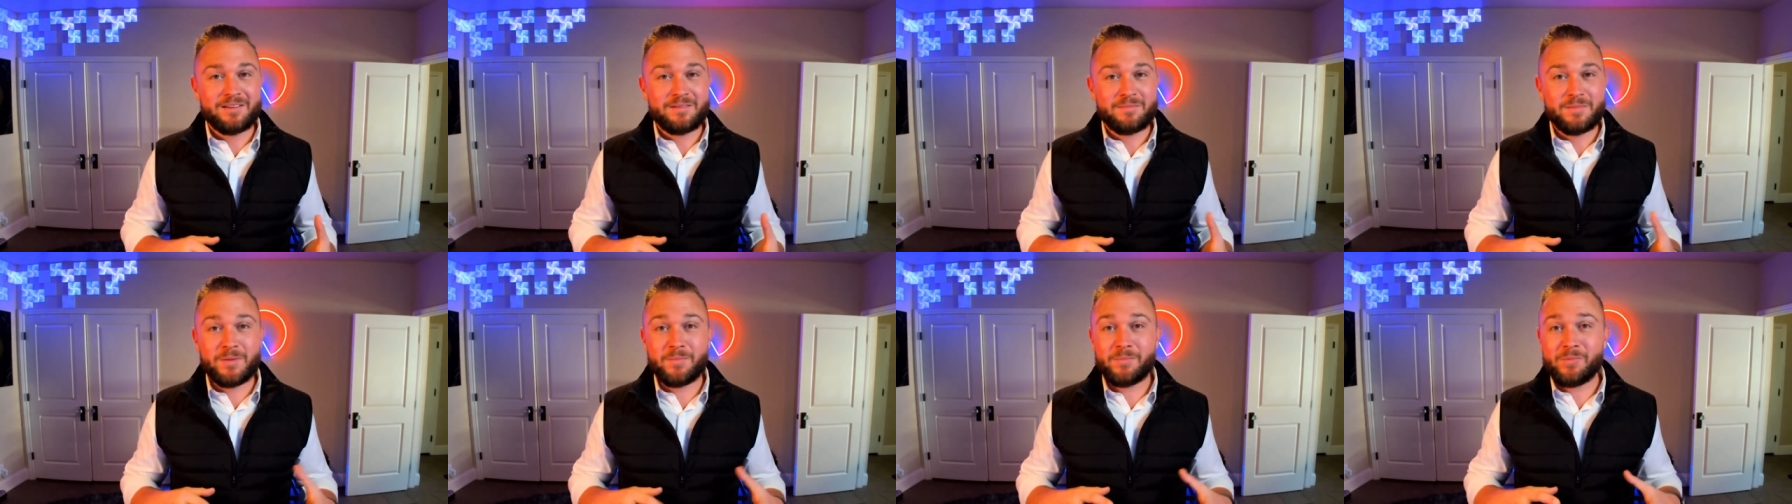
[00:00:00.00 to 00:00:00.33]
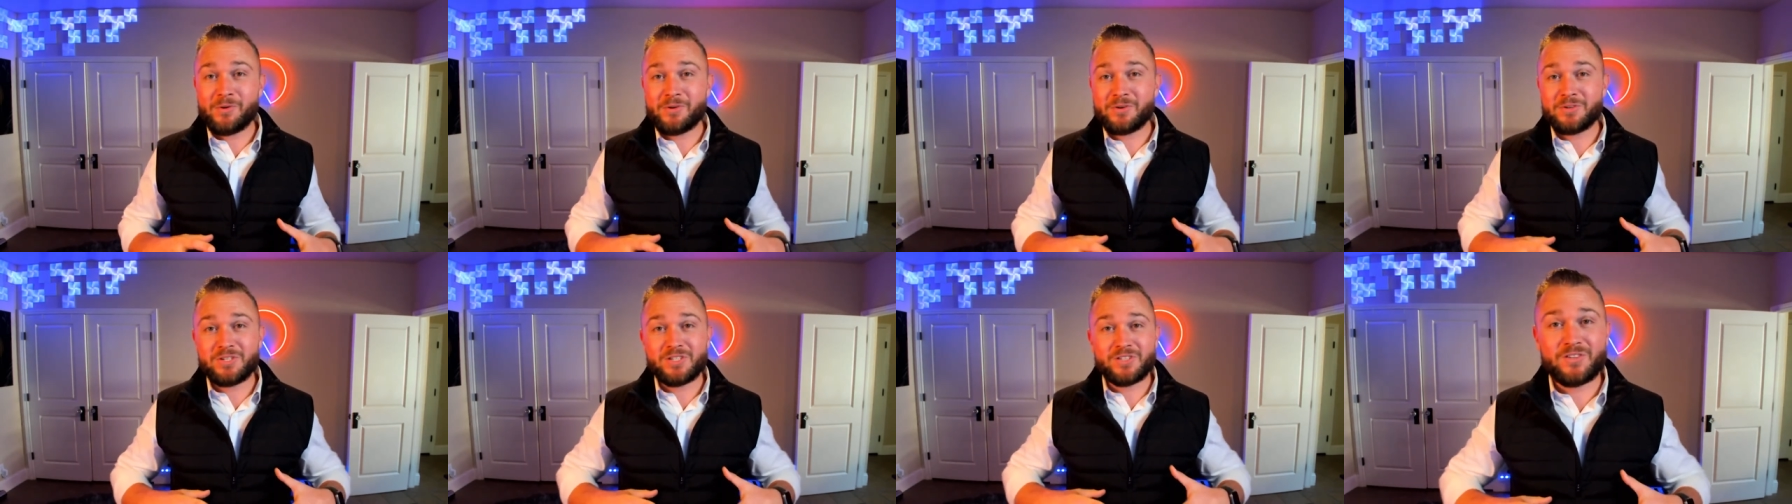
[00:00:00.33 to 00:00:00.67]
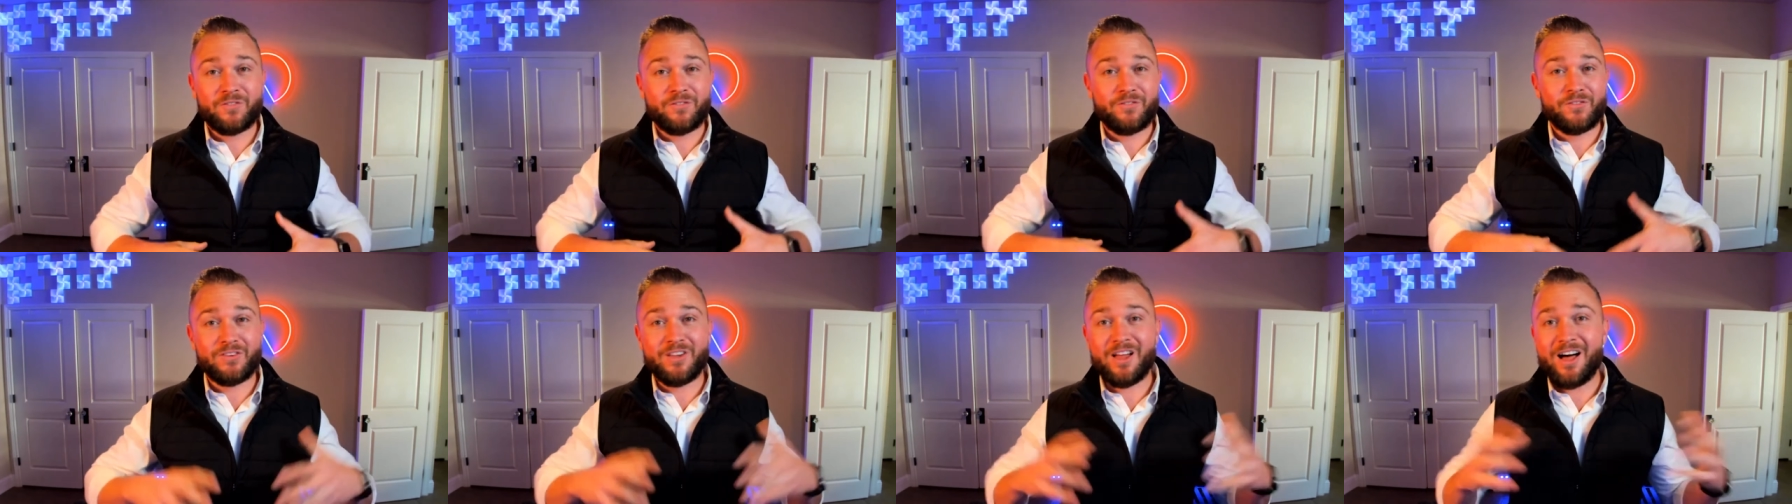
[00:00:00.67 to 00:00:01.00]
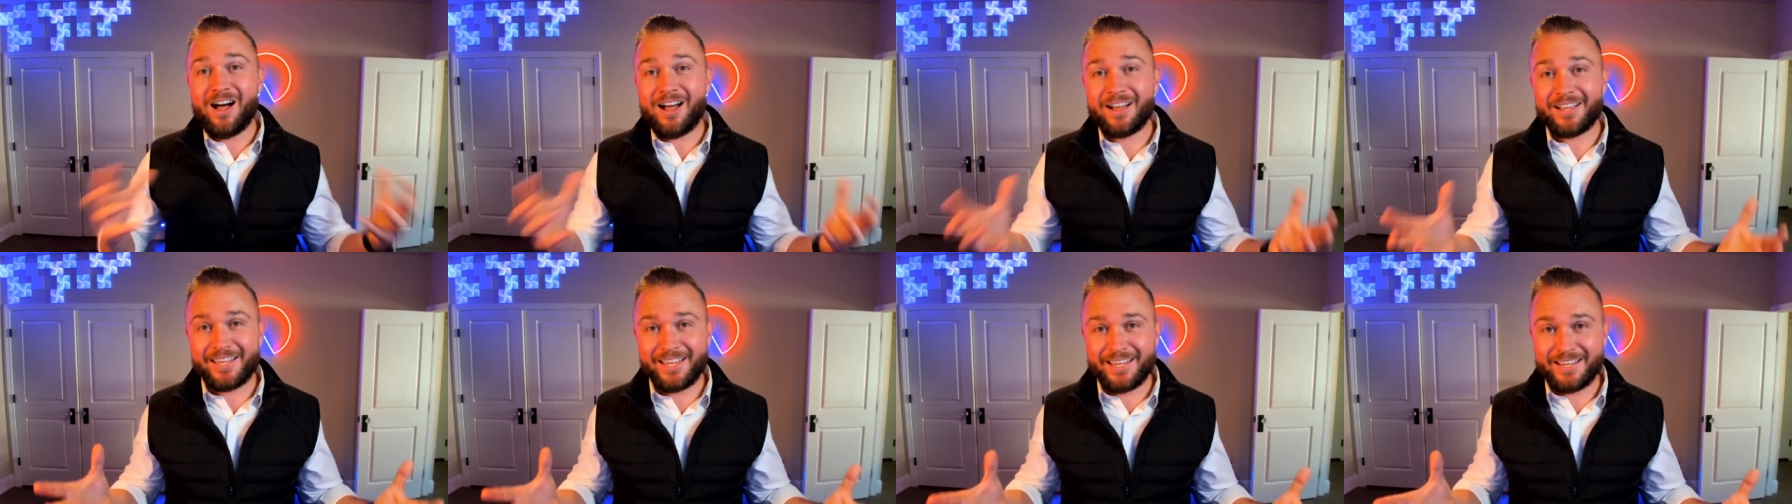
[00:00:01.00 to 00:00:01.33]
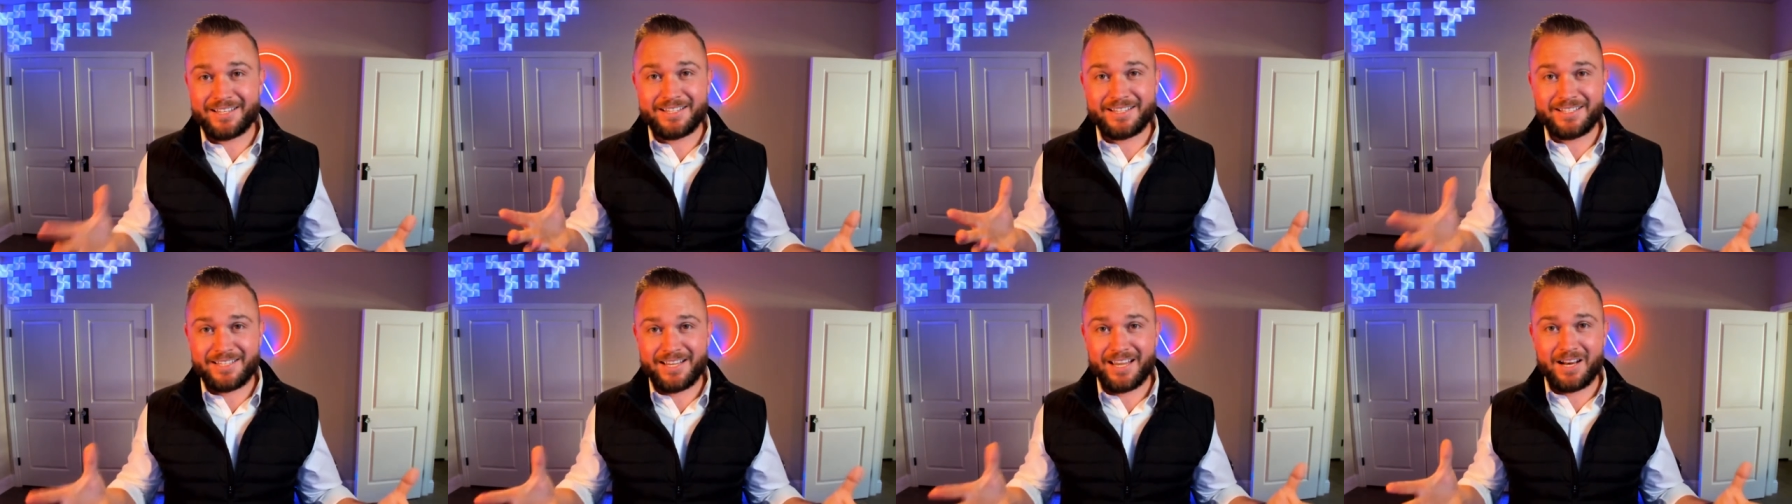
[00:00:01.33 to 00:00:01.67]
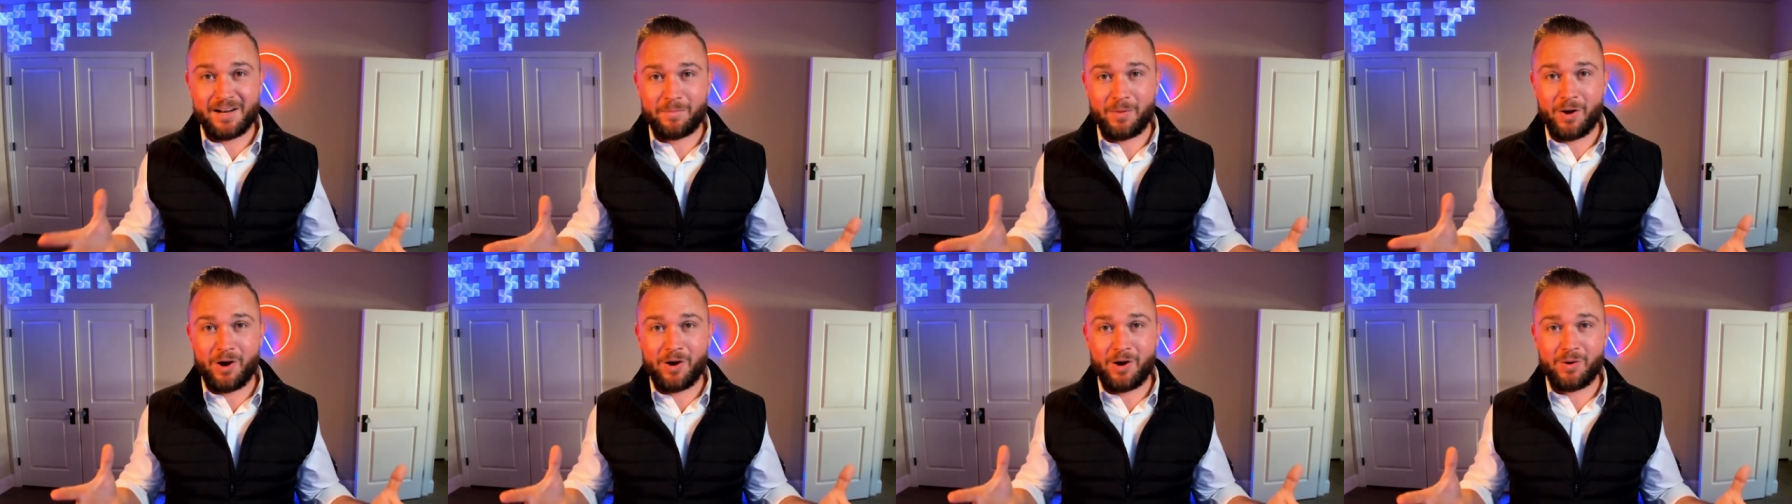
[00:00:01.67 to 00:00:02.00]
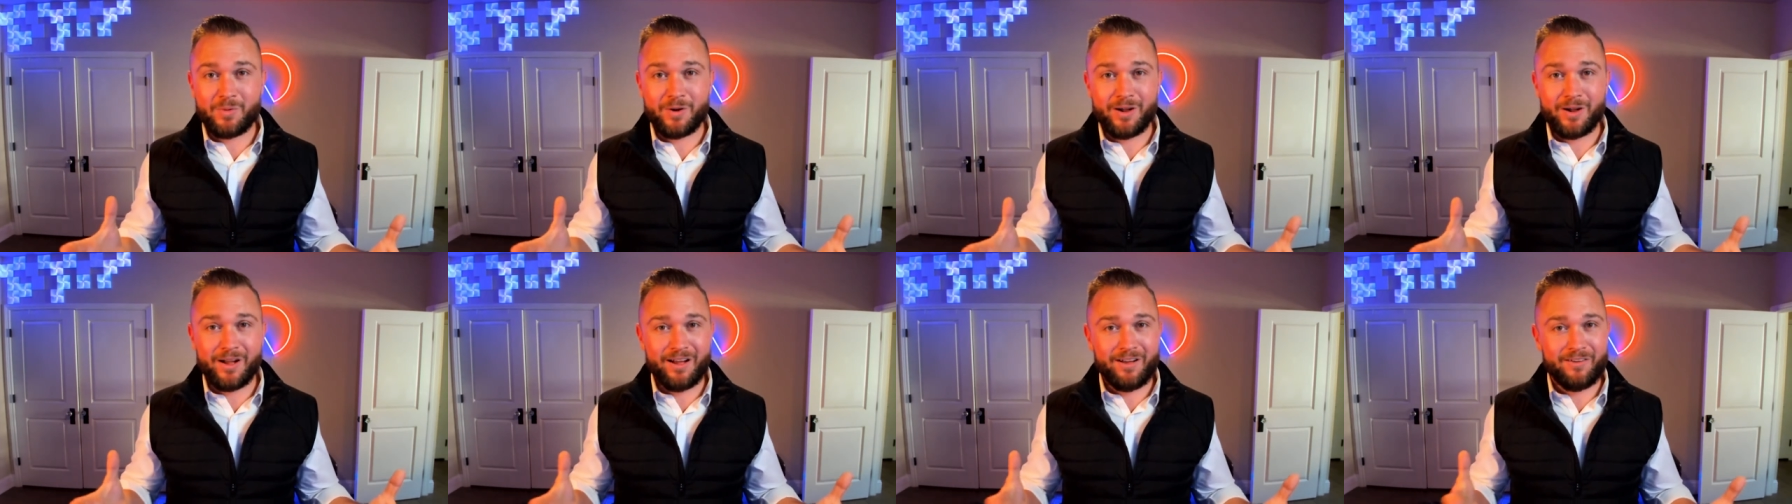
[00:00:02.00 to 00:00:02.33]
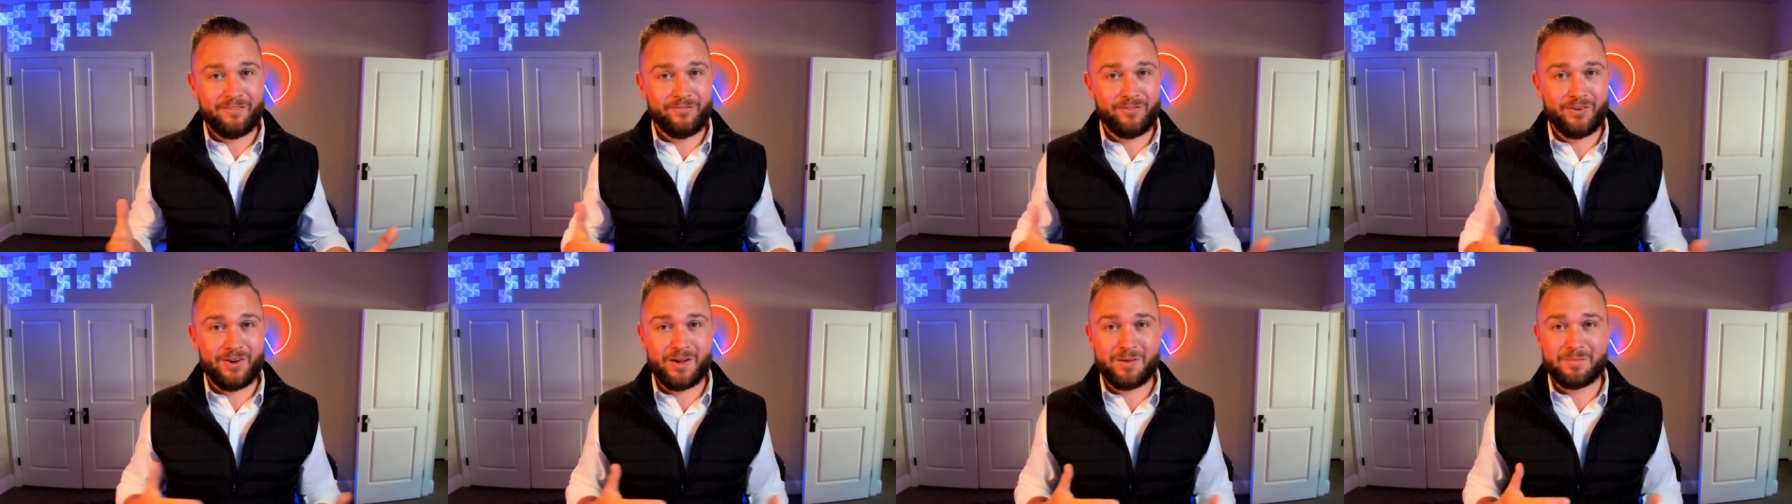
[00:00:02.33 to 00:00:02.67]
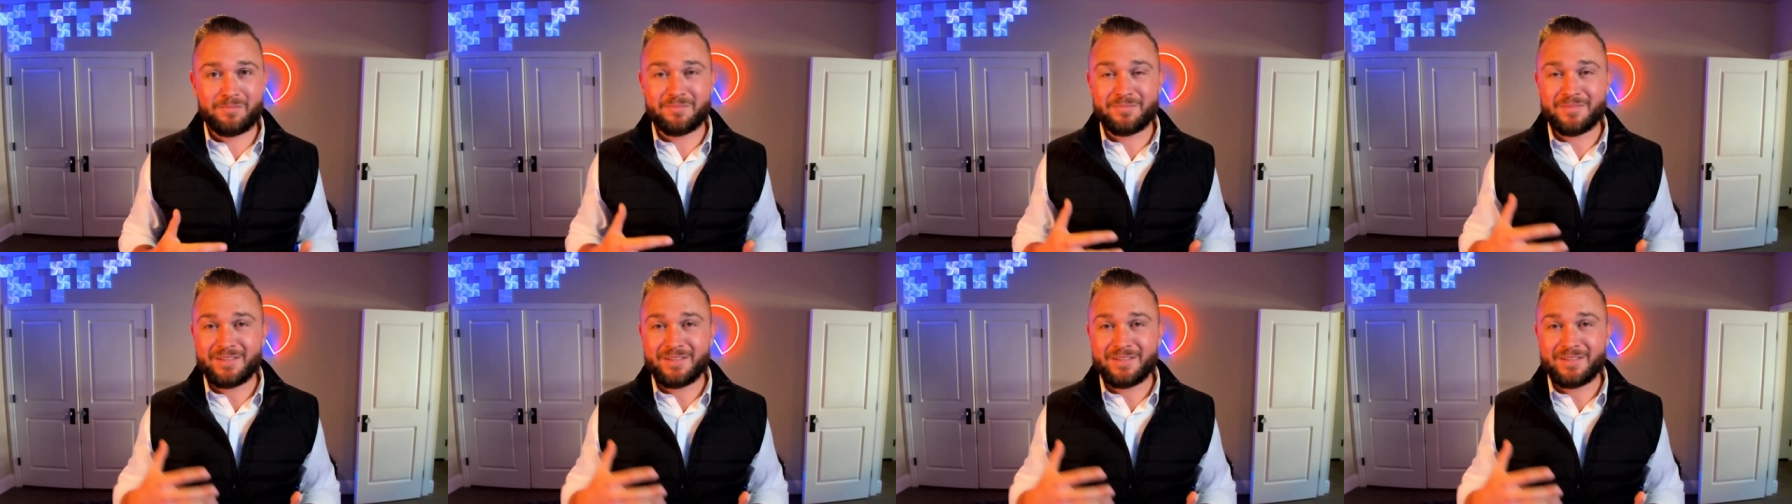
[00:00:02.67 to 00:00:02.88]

people are just flocking to Santa Barbara from